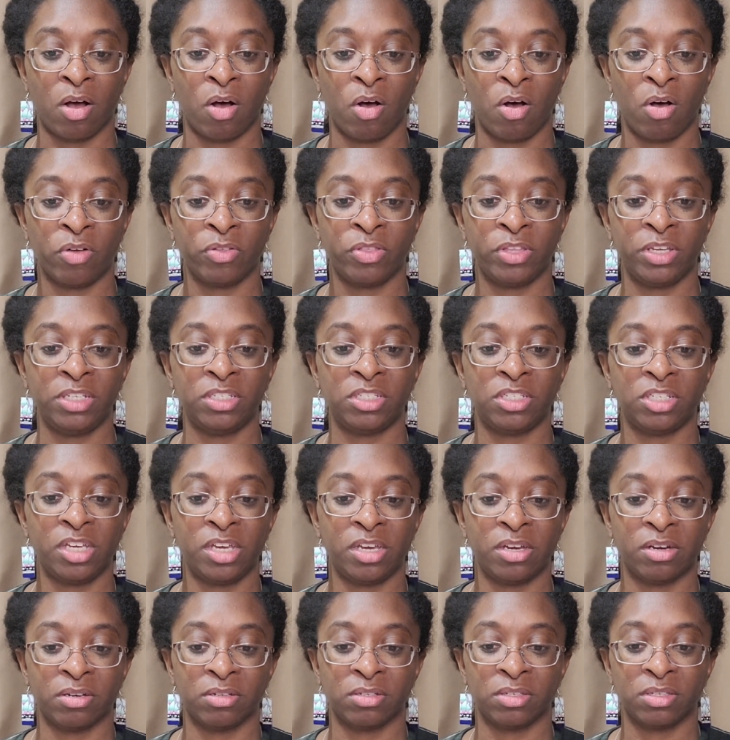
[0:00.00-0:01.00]
all these
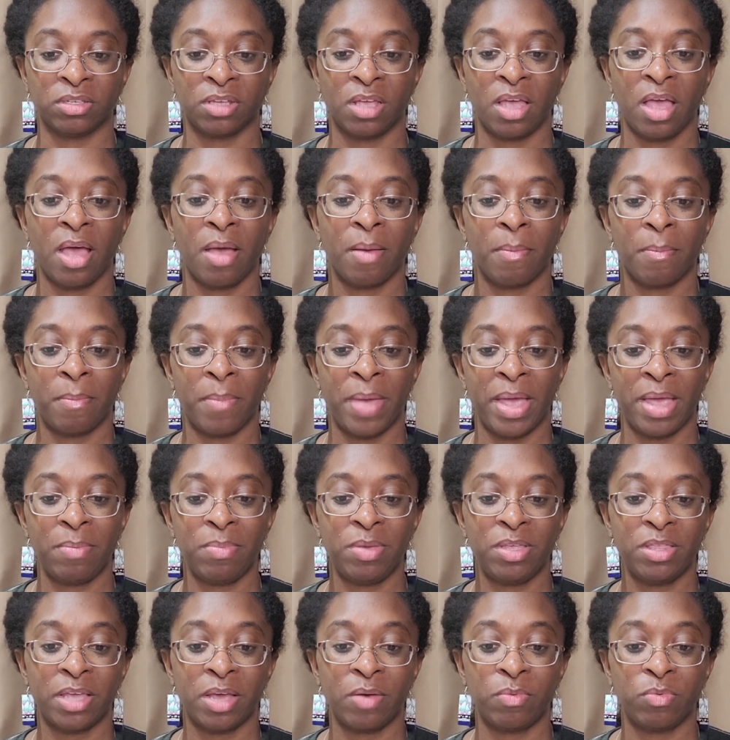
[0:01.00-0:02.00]
years.
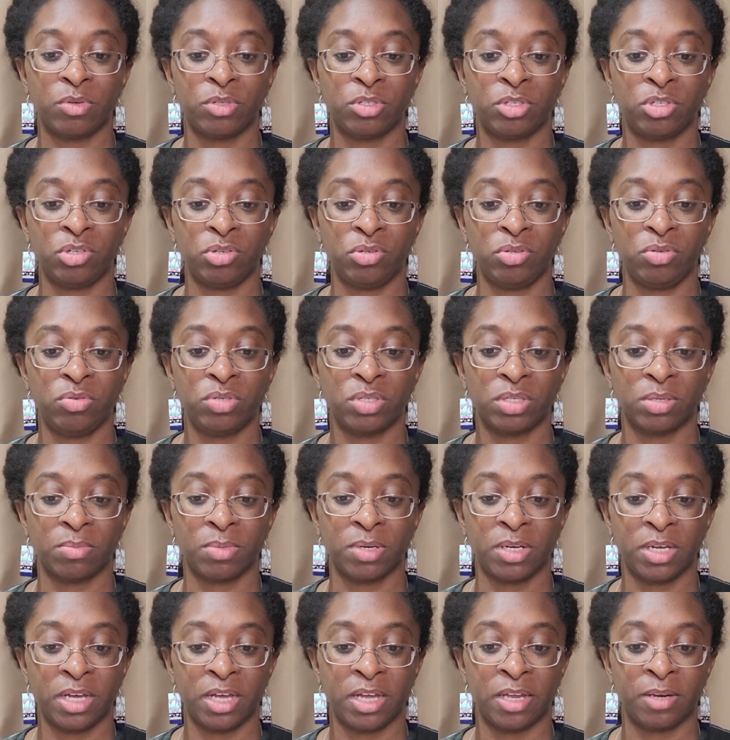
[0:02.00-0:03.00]
Maybe they will do you
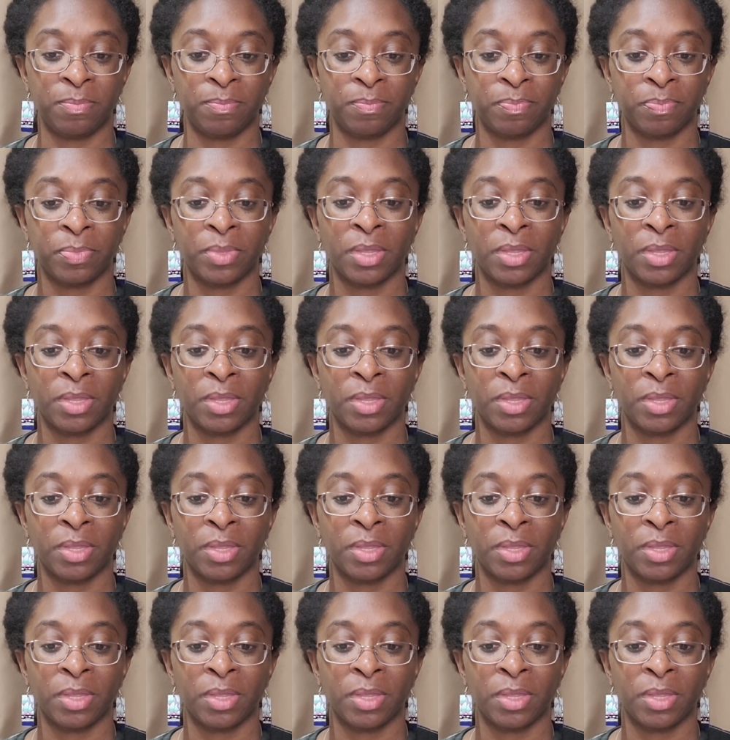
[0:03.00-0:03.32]
some good.